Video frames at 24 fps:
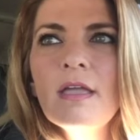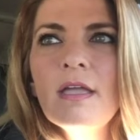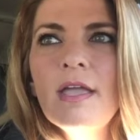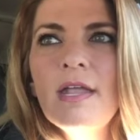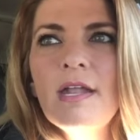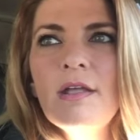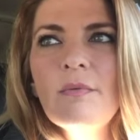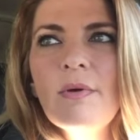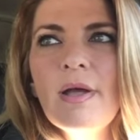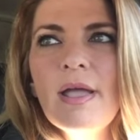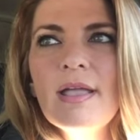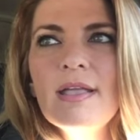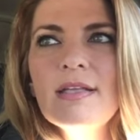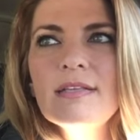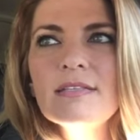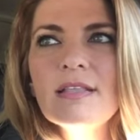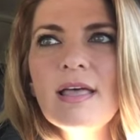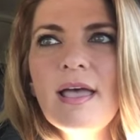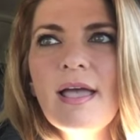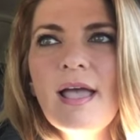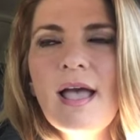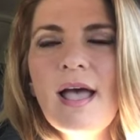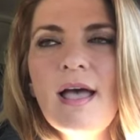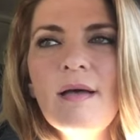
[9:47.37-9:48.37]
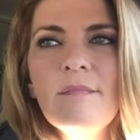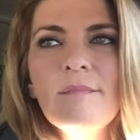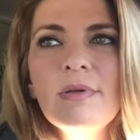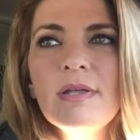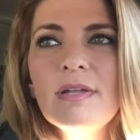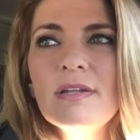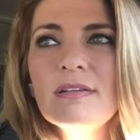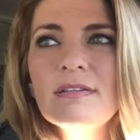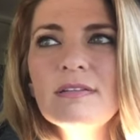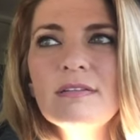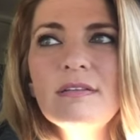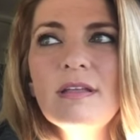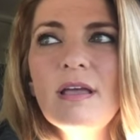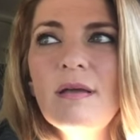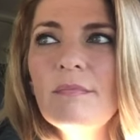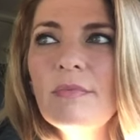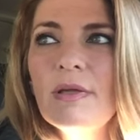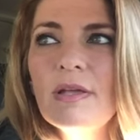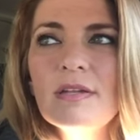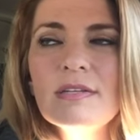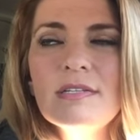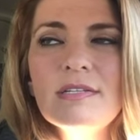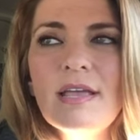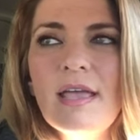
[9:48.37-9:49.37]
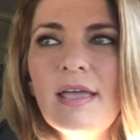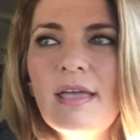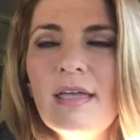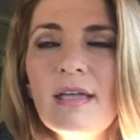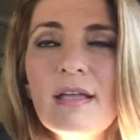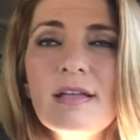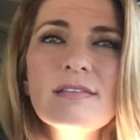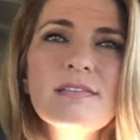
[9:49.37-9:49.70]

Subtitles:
anyway, he's like, I'm gonna take it,